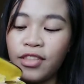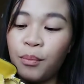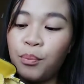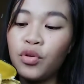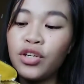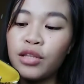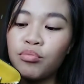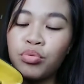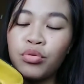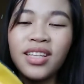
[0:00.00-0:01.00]

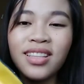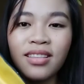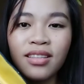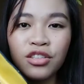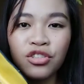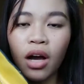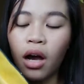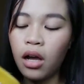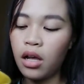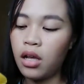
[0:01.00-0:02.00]
Nagpunit-punit na siya.
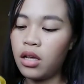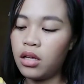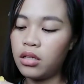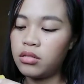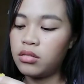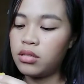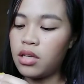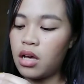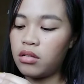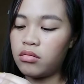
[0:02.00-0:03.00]

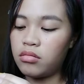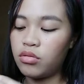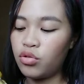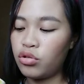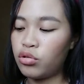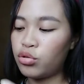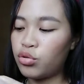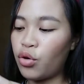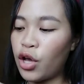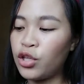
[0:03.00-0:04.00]
Yan.
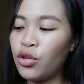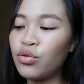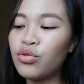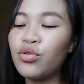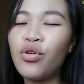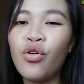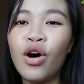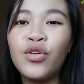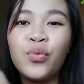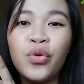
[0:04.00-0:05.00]
So, I don't know
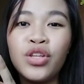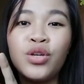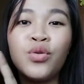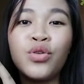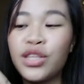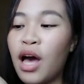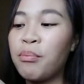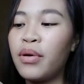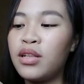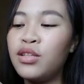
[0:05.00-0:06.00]
kung anong pwede kong
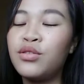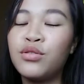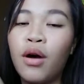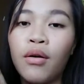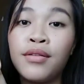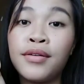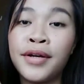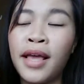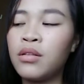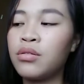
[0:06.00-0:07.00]
itapal dito na color
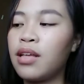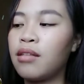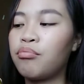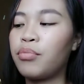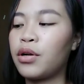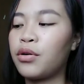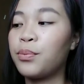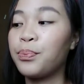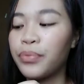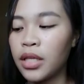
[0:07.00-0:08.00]
yellow din. Pero,
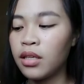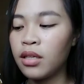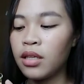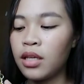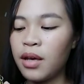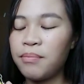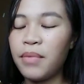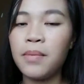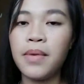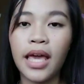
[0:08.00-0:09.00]

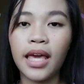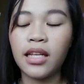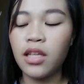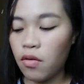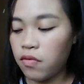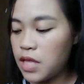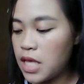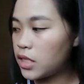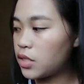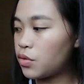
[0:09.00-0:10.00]
maybe I can give
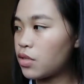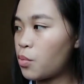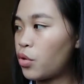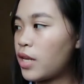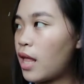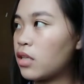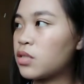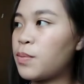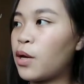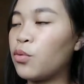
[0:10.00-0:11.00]
this to someone
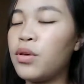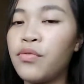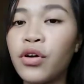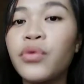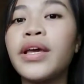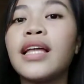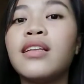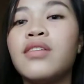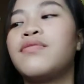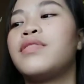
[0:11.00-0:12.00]
else. Pero, before we can
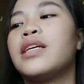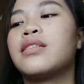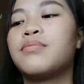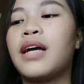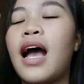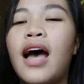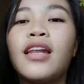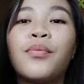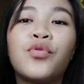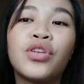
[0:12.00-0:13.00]
give this,
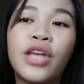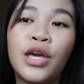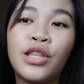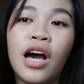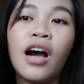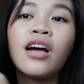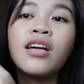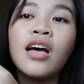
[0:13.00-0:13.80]
maghahanap muna tayo na